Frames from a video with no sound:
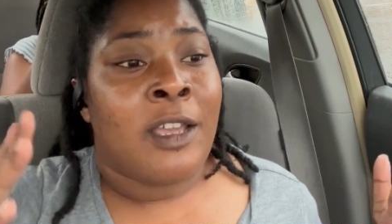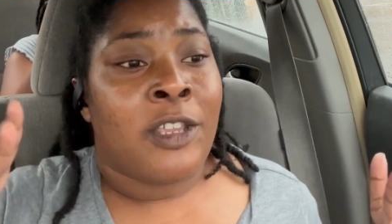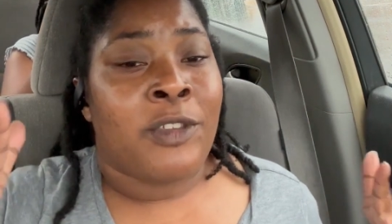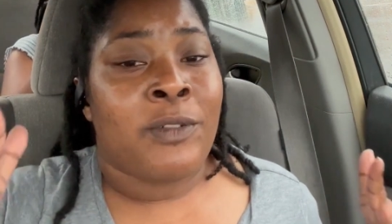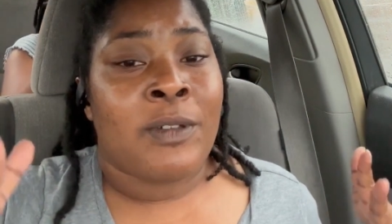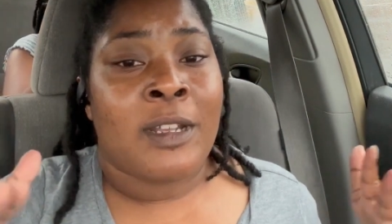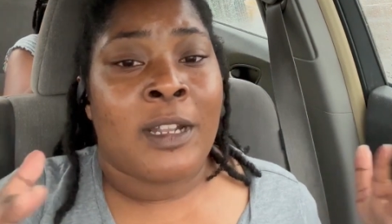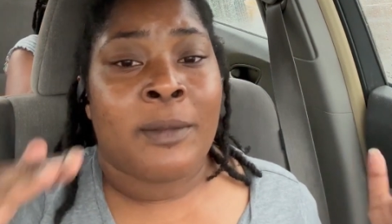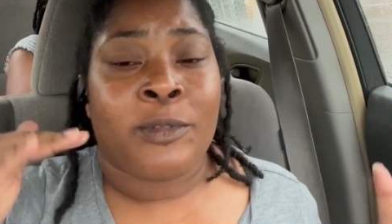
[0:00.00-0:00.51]

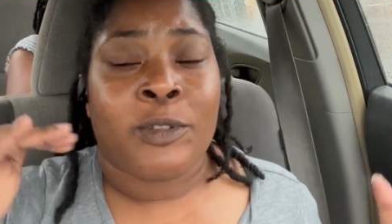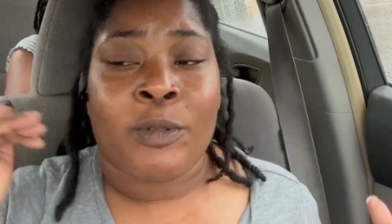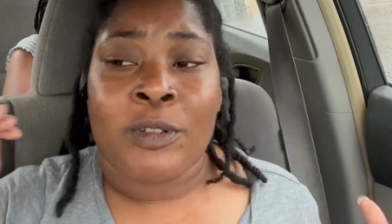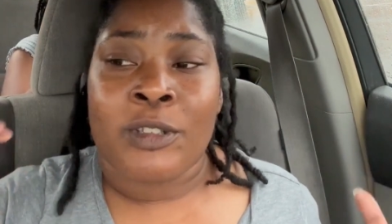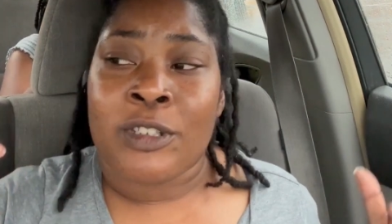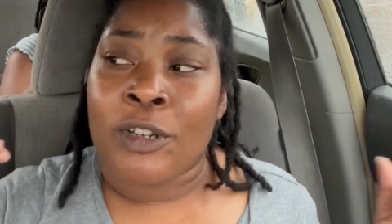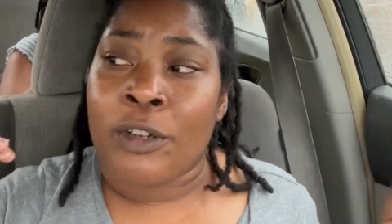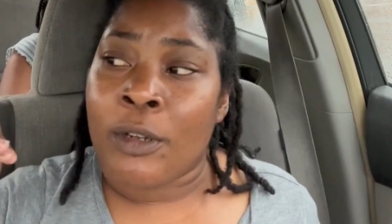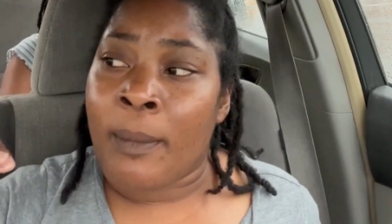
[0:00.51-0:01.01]
you get up to a
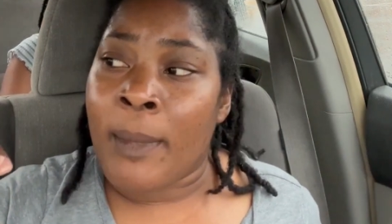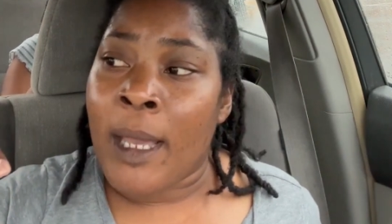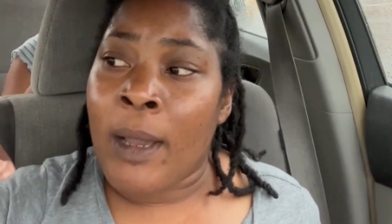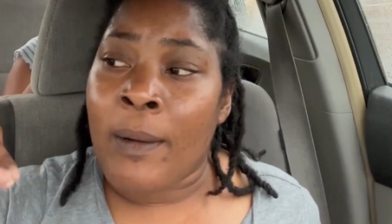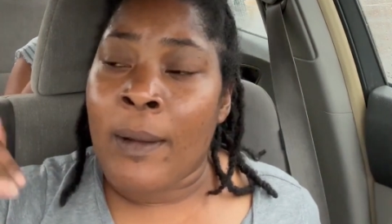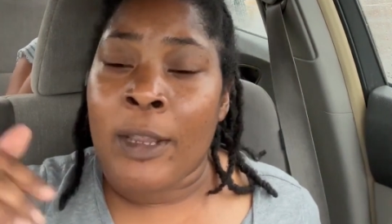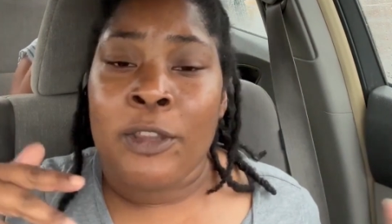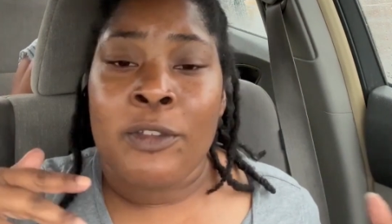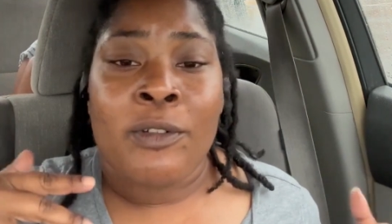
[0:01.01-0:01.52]
certain
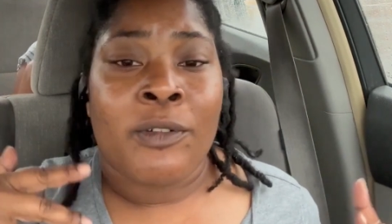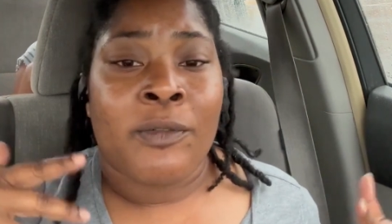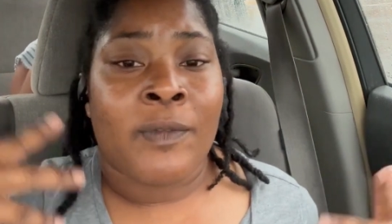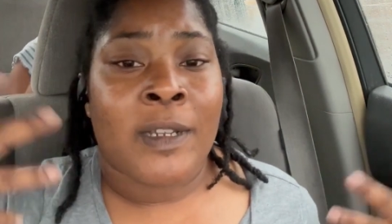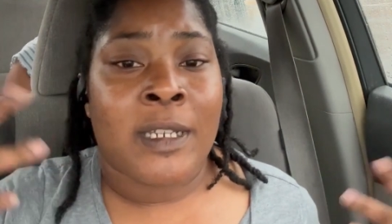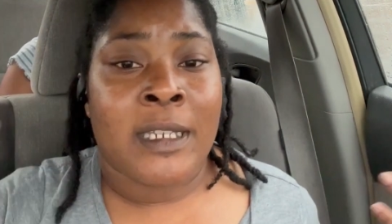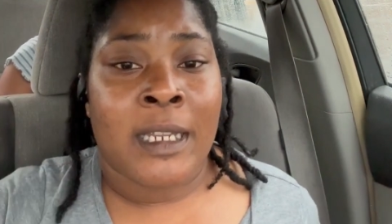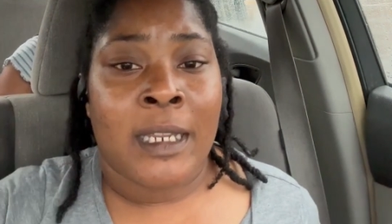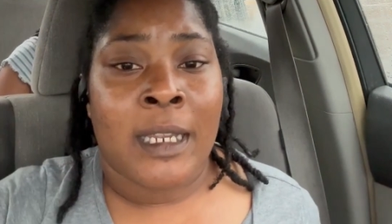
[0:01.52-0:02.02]
amount, and you can
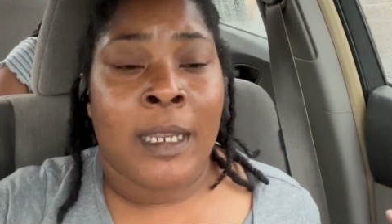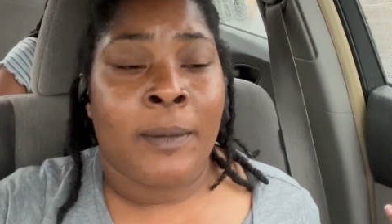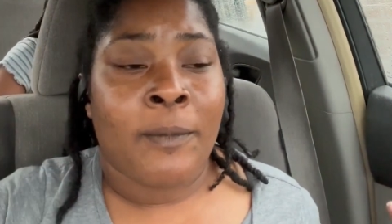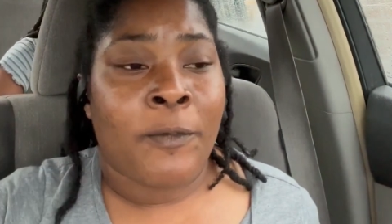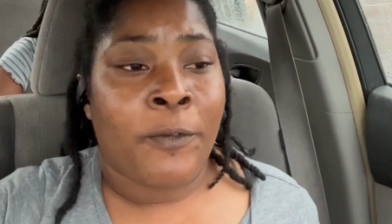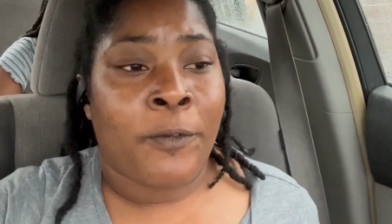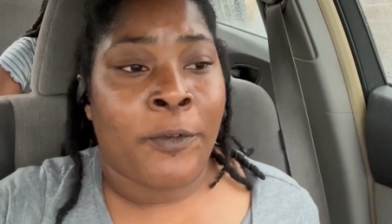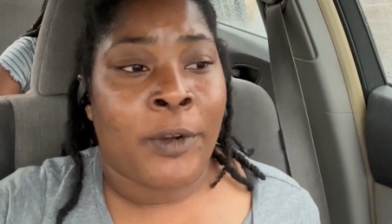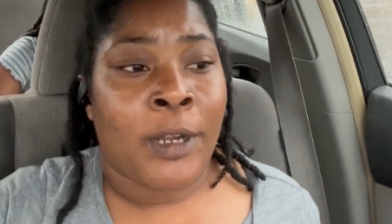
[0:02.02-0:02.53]
redeem
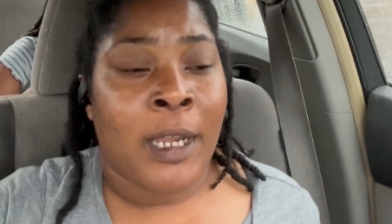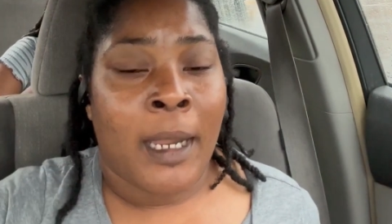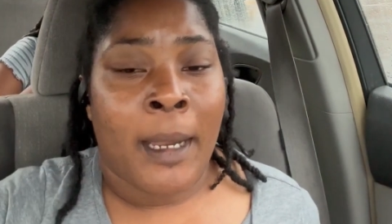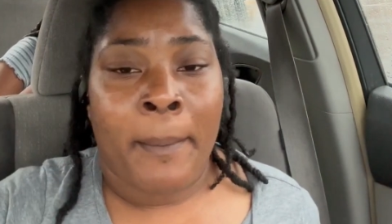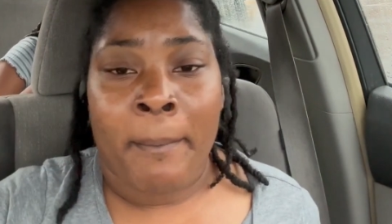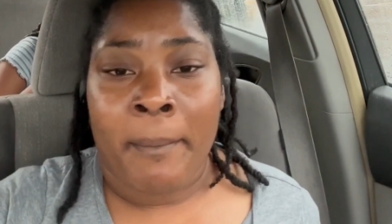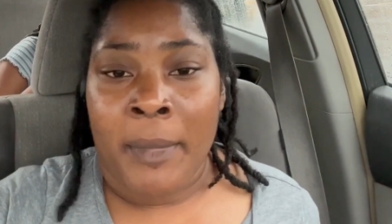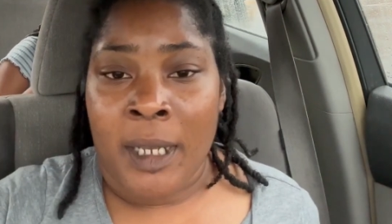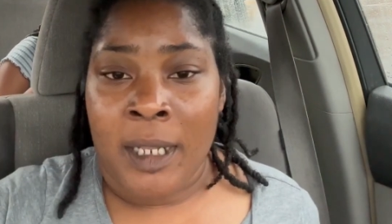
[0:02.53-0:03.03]
free
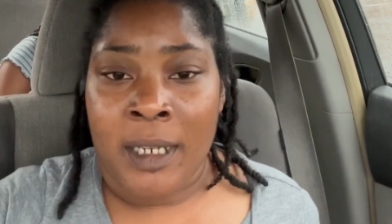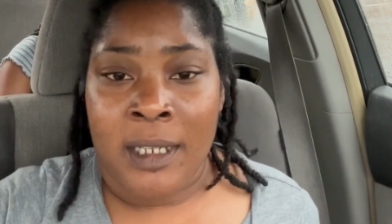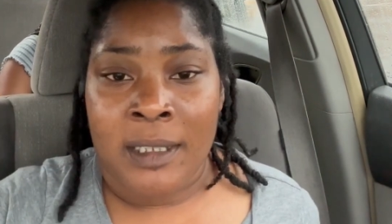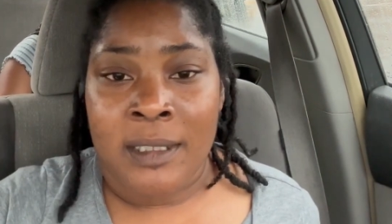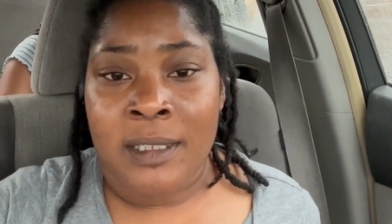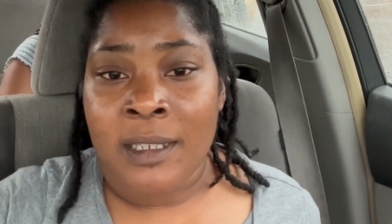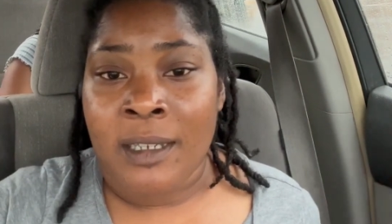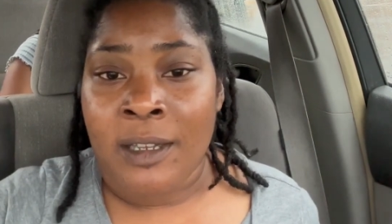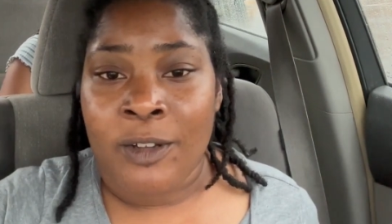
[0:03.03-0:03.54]
money
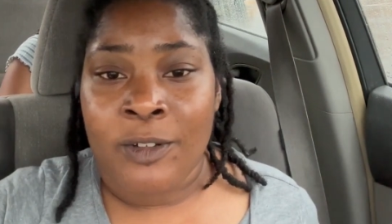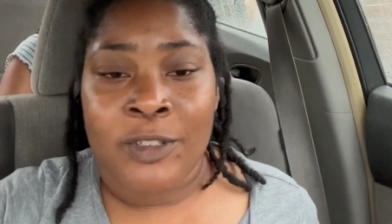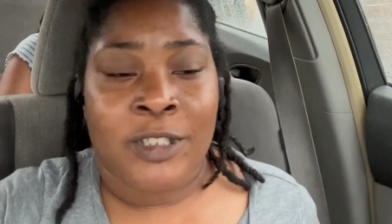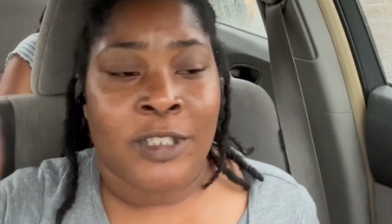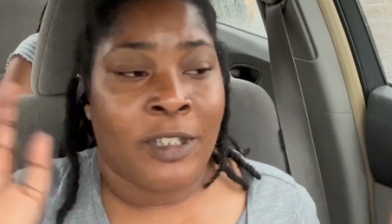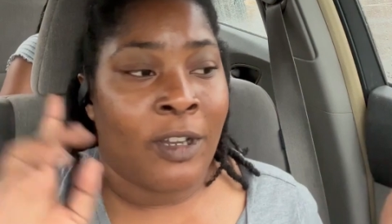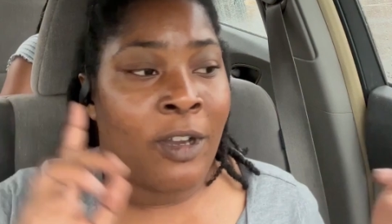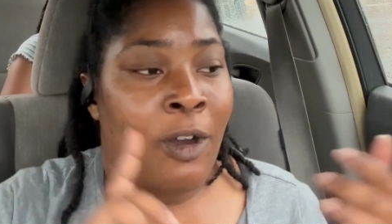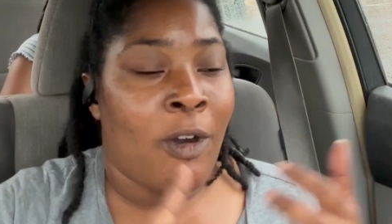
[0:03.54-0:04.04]
to go
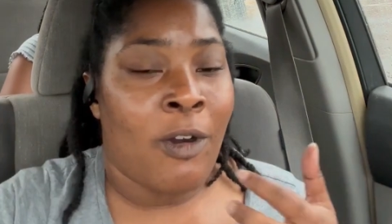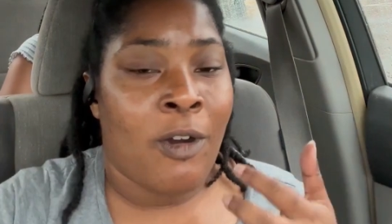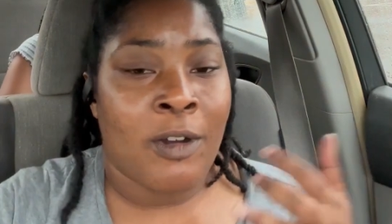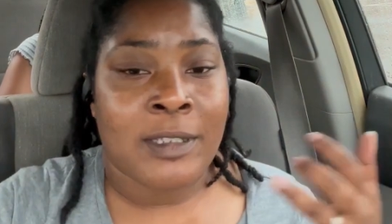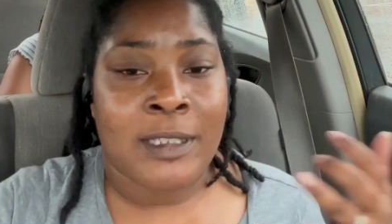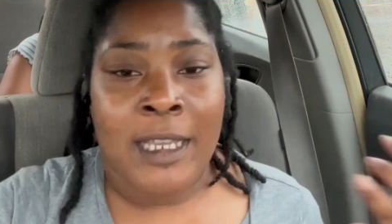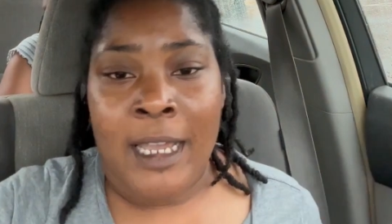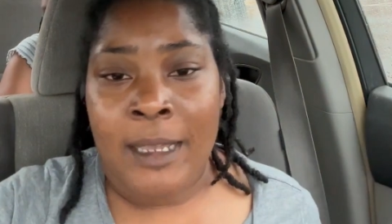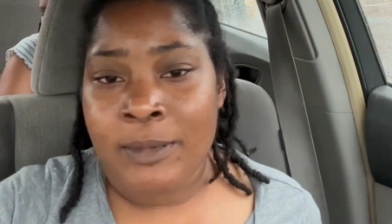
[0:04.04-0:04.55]
to all
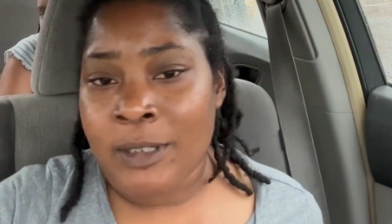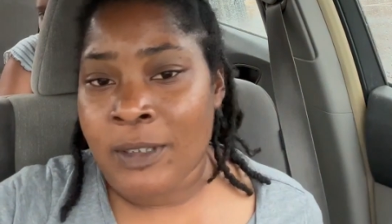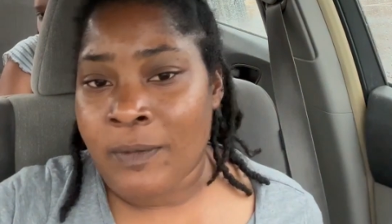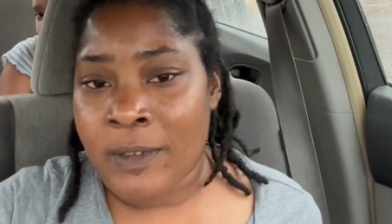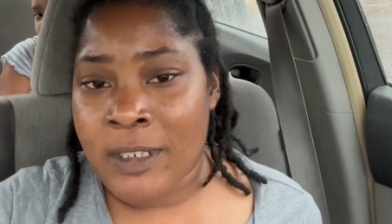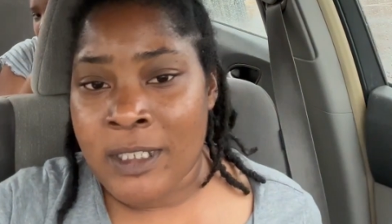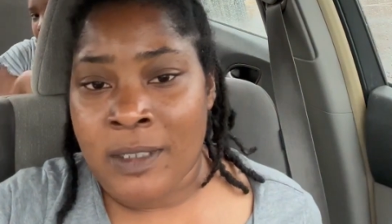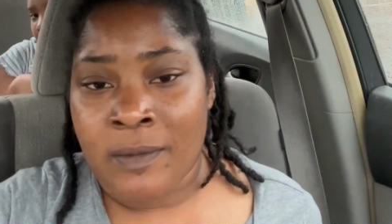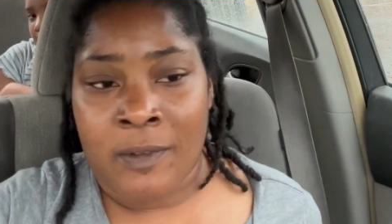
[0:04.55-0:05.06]
types of
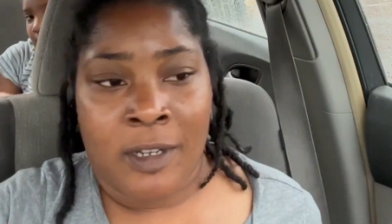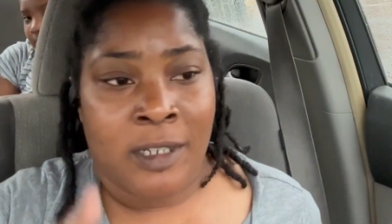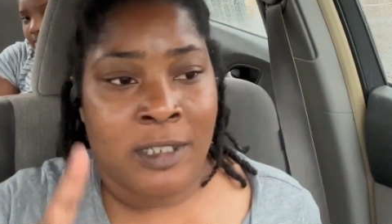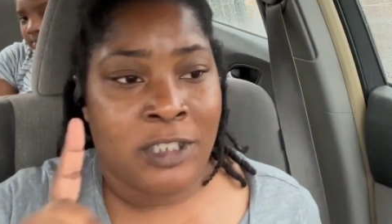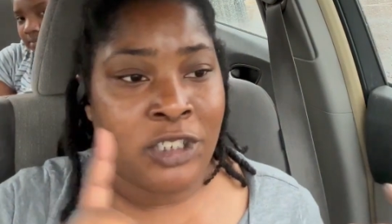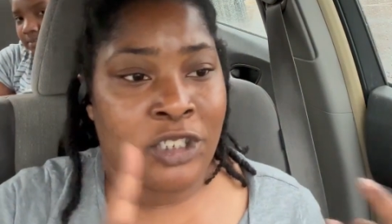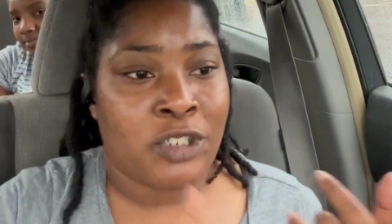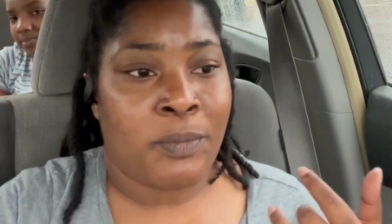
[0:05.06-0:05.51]
restaurants.